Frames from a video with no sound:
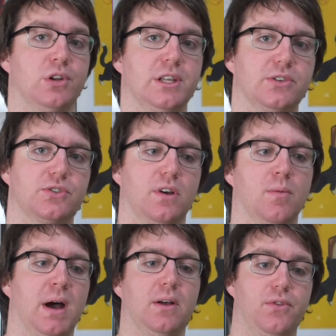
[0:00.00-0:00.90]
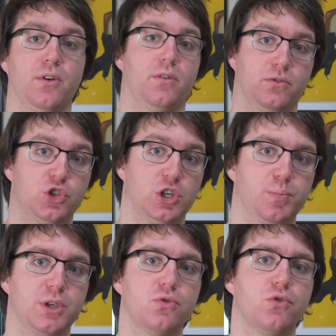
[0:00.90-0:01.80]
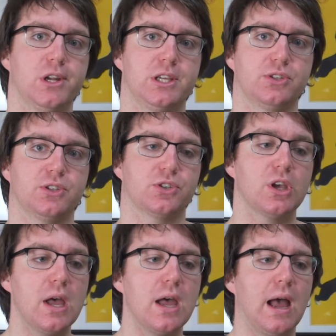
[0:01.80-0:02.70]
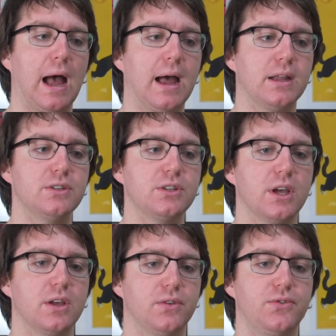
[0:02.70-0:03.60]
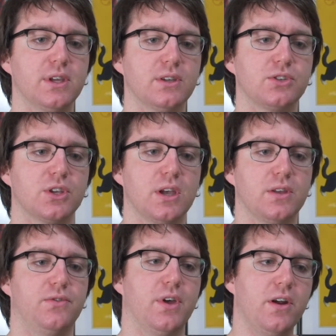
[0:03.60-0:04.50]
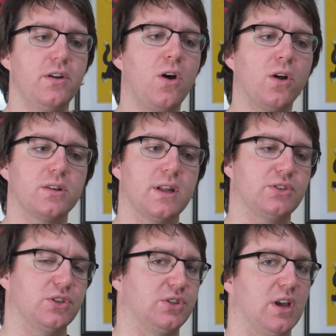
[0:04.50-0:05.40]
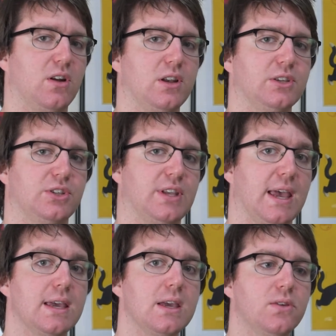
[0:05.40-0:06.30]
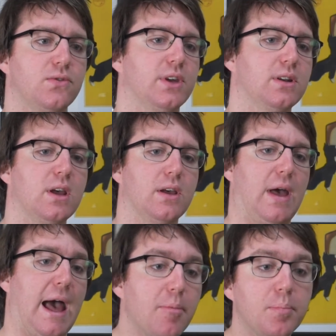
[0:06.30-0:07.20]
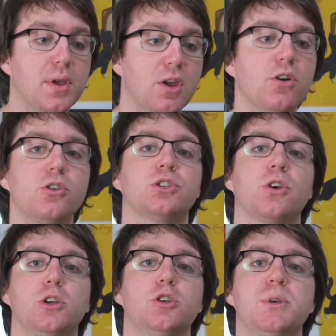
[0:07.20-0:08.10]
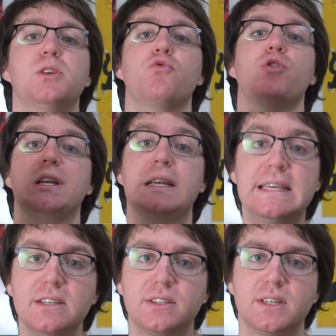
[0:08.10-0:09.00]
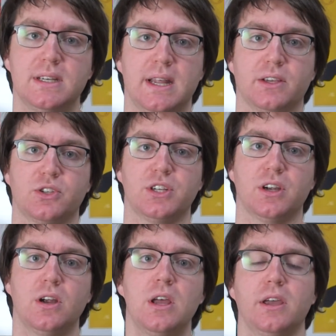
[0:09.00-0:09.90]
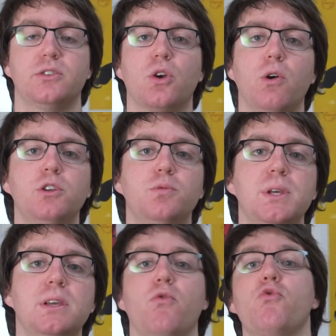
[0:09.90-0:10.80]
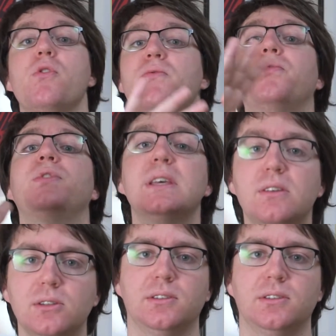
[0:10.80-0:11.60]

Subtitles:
released about their GPU releases. And the thing is, they're not necessarily saying that Ampere is going to be released next year. It's going to be revealed